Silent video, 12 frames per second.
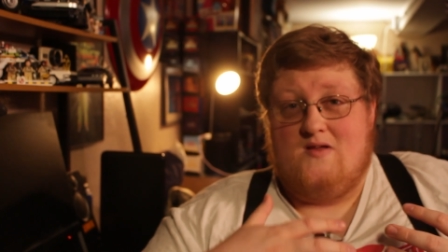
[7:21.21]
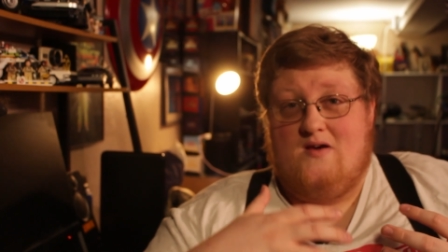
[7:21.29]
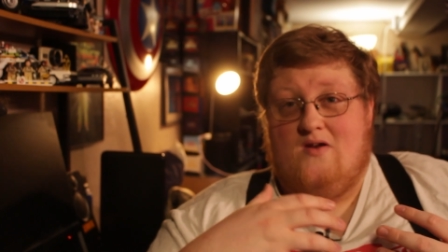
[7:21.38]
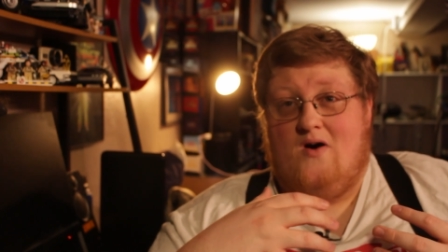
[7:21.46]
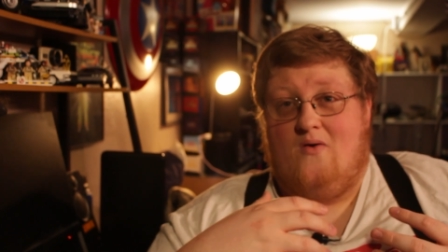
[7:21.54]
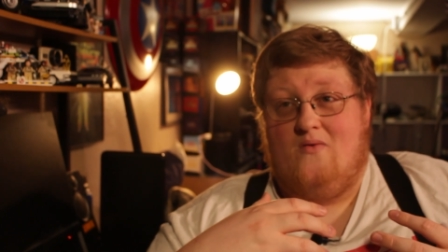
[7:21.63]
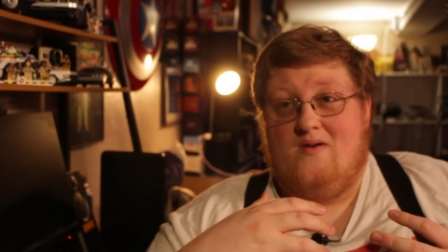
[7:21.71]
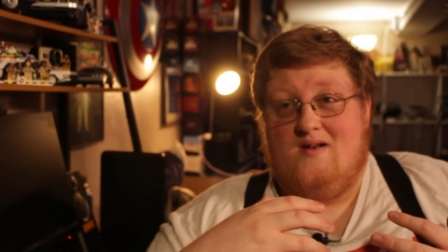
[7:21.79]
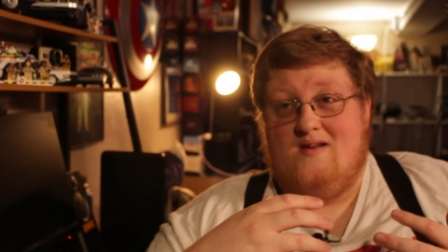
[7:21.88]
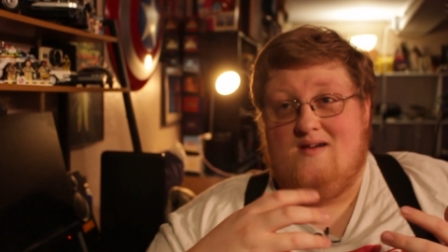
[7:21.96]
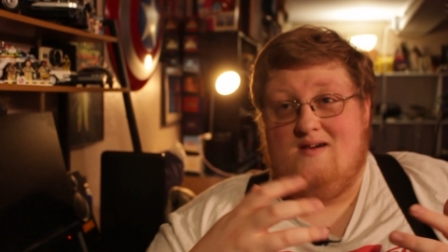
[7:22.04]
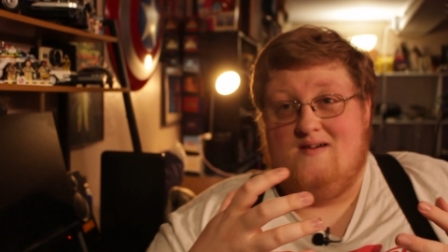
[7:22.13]
you know,
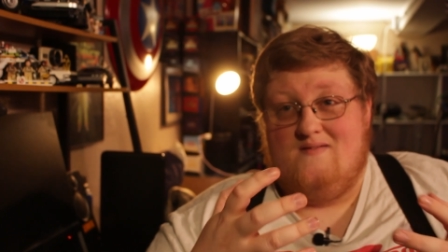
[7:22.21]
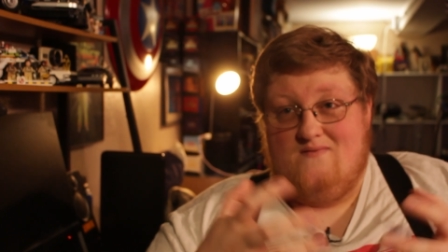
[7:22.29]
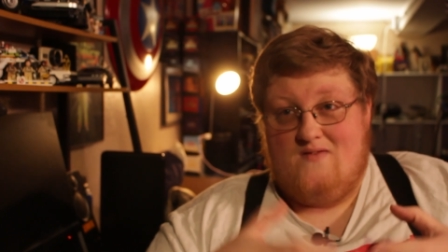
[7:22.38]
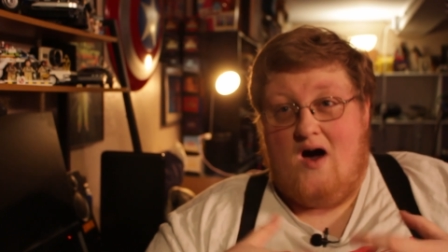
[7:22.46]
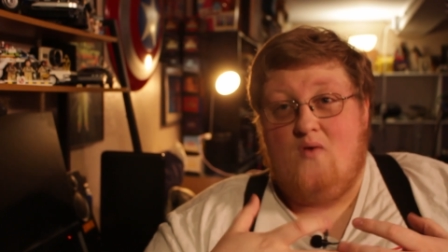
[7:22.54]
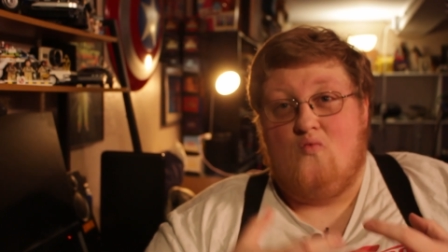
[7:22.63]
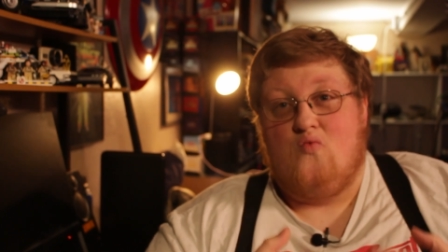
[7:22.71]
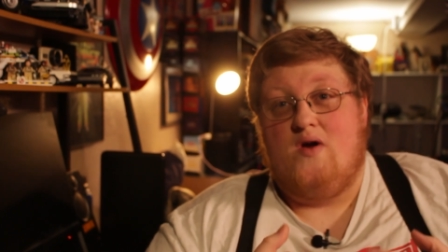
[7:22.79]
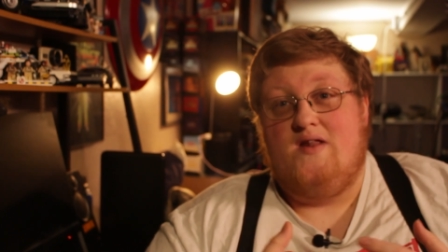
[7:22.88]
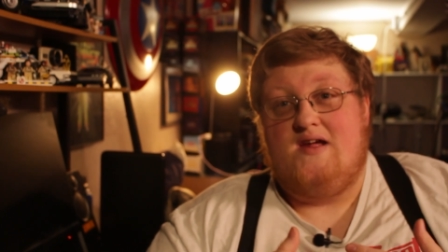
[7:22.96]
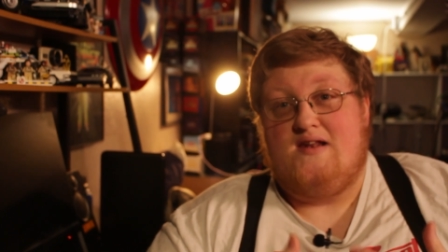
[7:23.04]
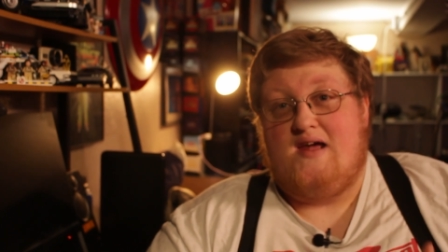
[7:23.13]
not
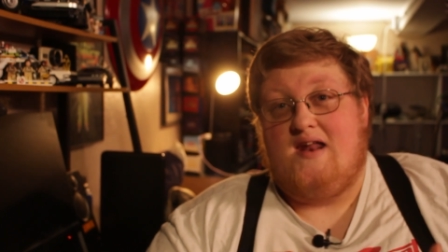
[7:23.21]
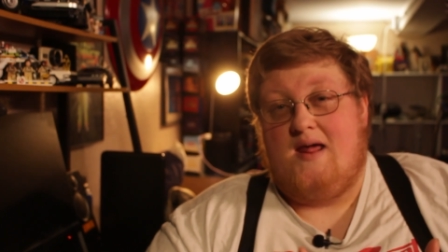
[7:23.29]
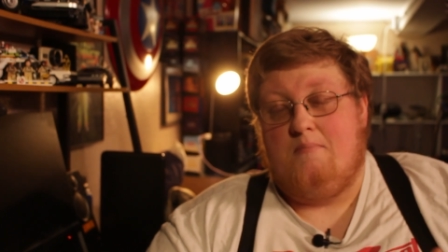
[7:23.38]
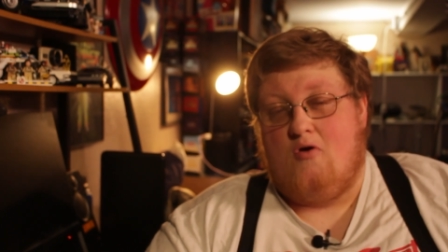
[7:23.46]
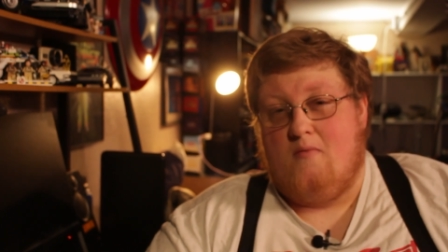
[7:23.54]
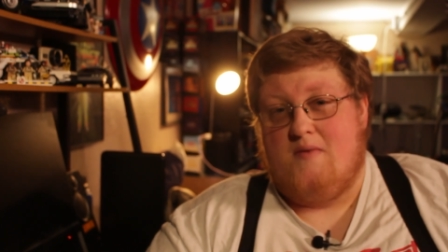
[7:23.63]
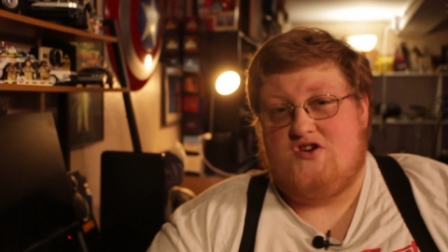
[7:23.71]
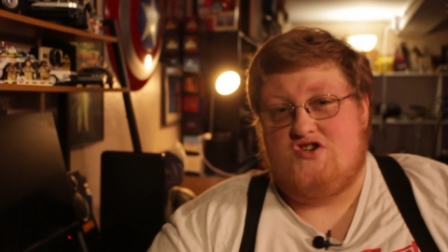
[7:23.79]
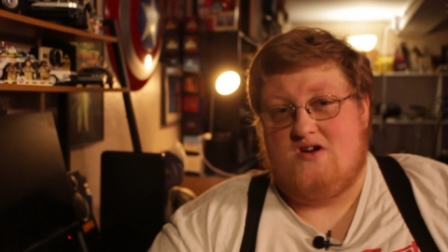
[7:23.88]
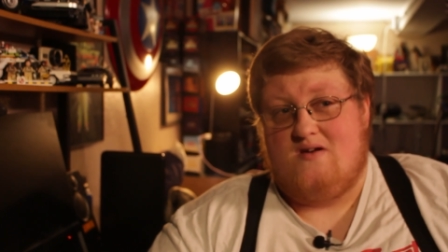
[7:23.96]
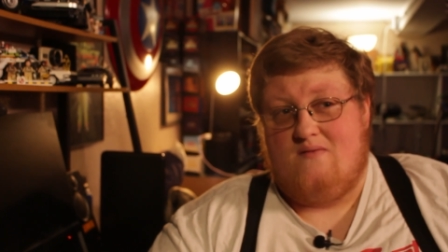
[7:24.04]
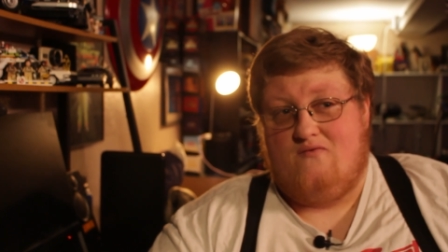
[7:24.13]
really needing
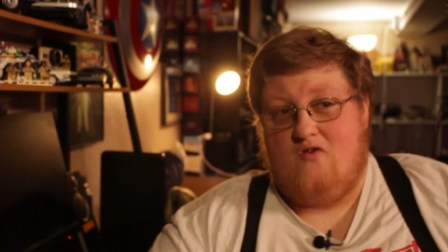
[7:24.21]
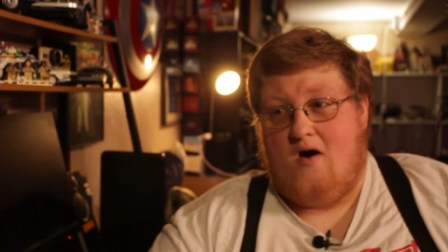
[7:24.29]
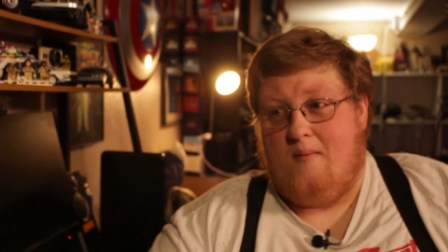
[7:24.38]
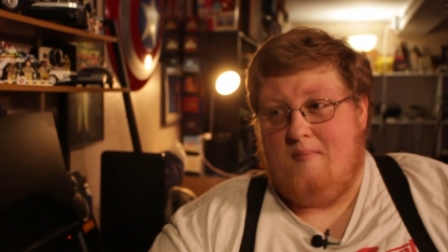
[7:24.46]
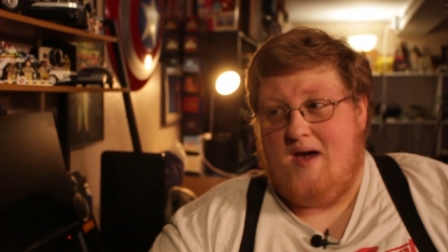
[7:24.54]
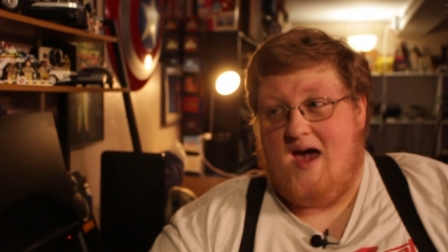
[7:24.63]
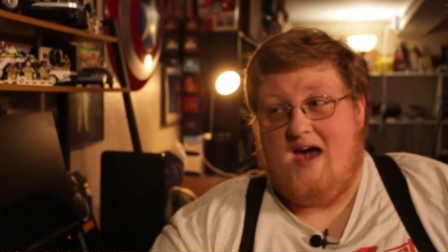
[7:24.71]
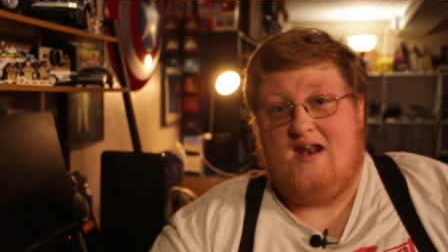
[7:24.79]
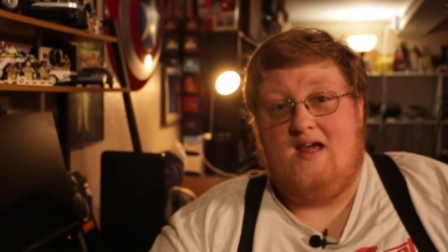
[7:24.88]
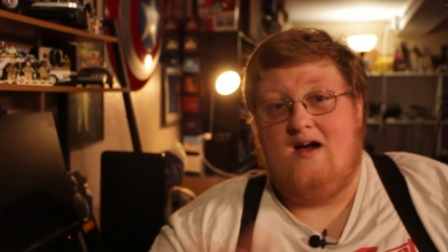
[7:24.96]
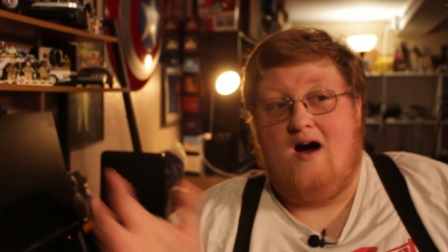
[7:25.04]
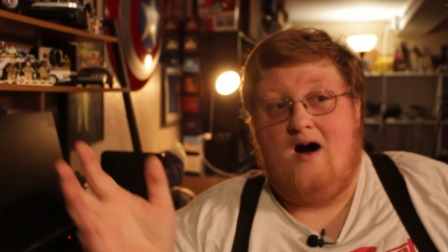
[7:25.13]
permission from
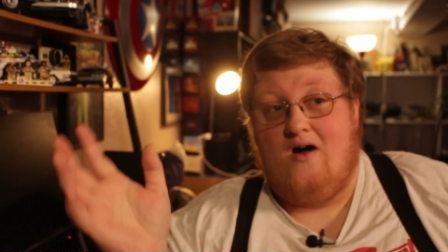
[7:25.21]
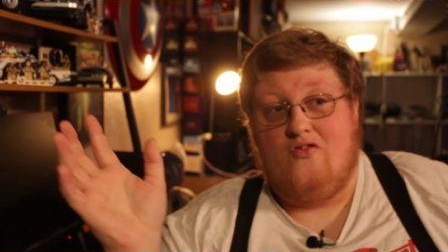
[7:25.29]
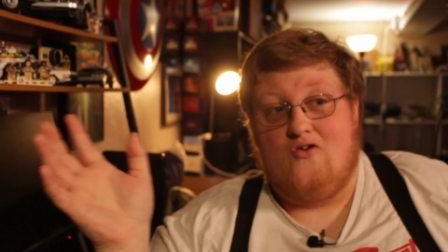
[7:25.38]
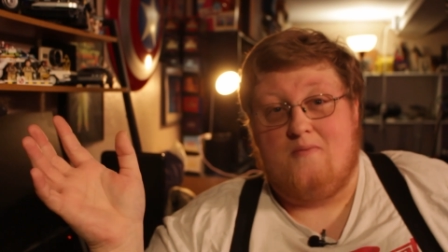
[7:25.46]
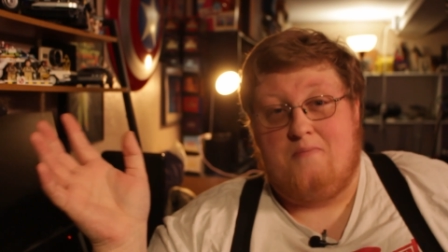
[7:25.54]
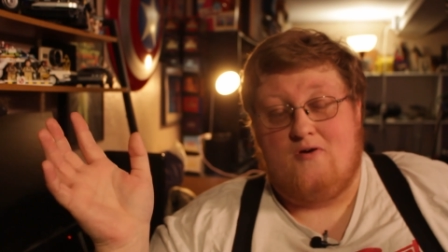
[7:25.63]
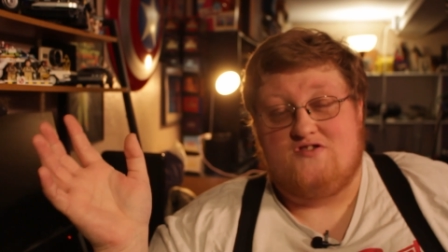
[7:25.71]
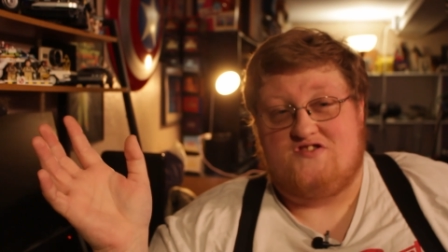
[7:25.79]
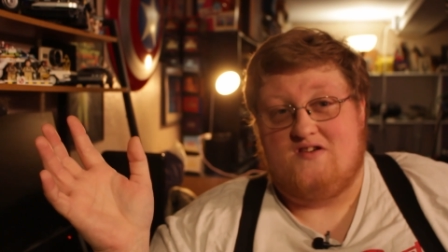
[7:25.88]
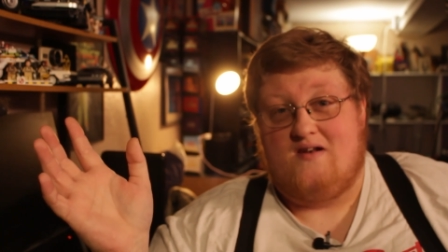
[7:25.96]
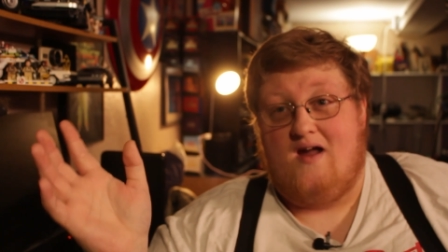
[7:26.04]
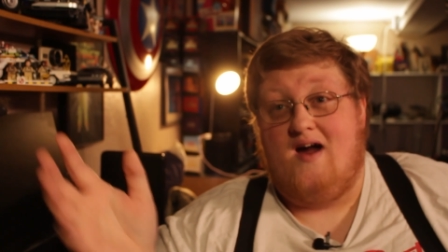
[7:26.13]
any other
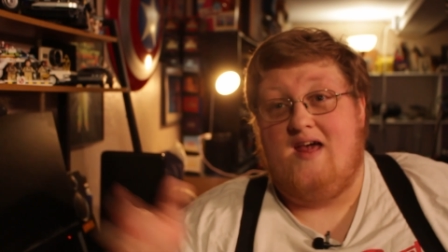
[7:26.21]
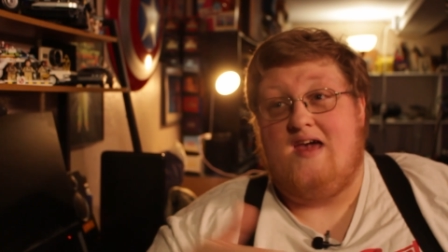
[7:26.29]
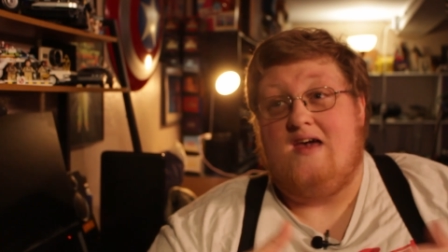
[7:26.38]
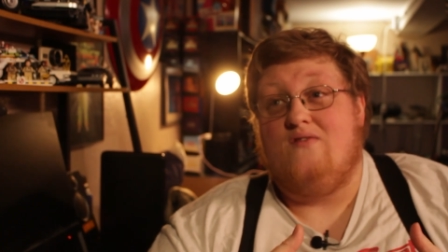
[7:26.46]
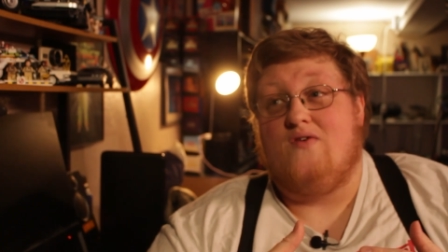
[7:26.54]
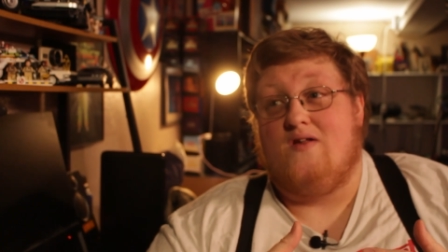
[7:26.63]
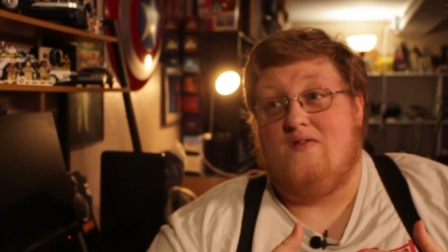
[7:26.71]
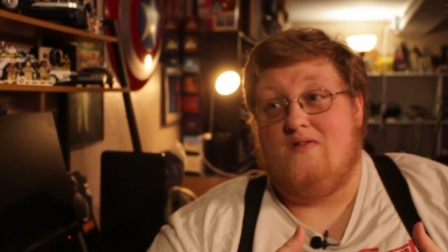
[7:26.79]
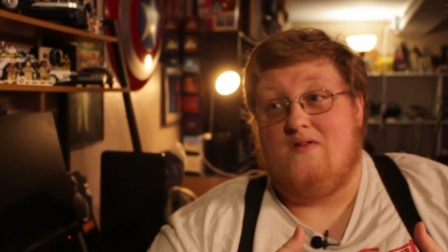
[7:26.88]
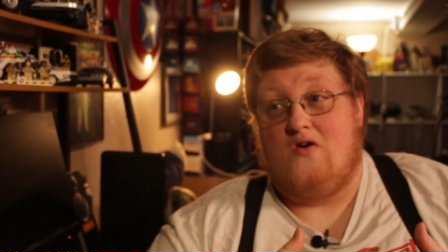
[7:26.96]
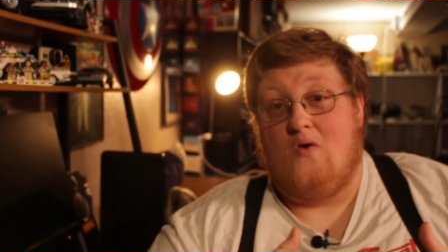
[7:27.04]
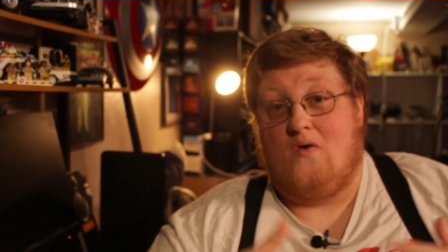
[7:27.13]
person, not
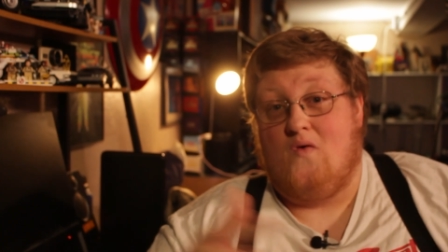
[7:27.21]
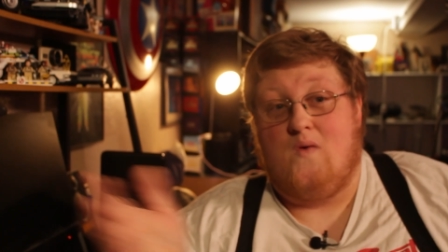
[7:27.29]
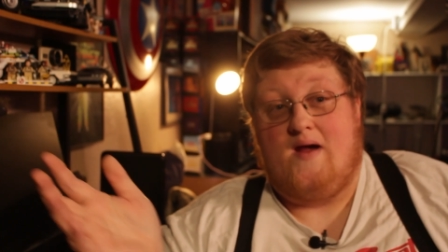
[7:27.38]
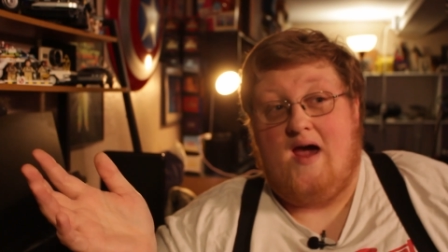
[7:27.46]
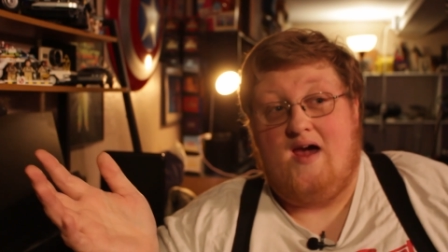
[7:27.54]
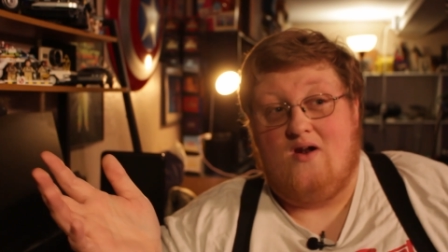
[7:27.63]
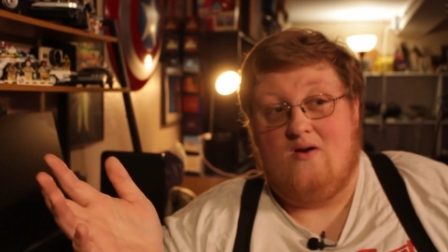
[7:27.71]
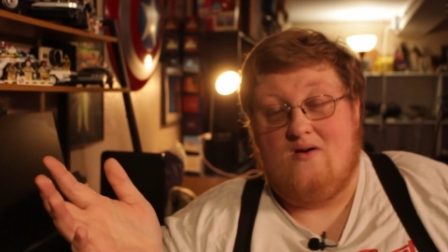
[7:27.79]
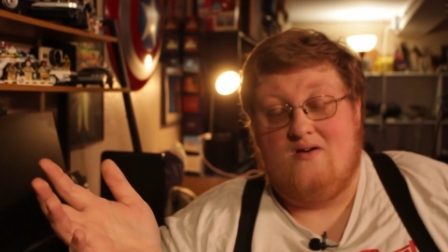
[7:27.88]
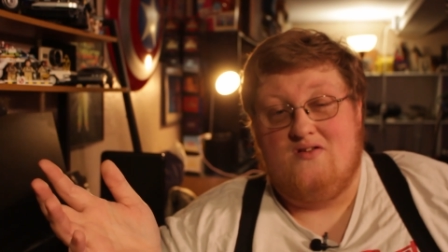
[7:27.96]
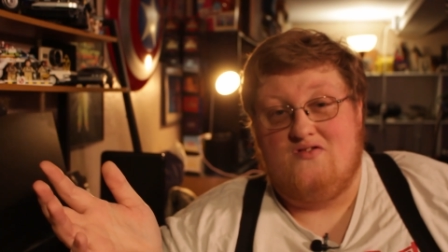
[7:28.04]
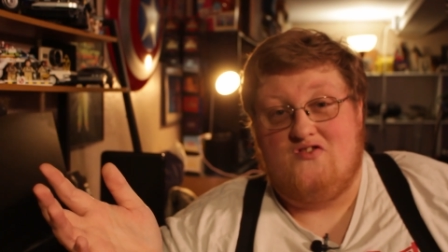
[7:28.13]
even your
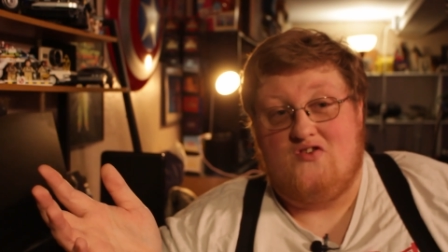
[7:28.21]
creator,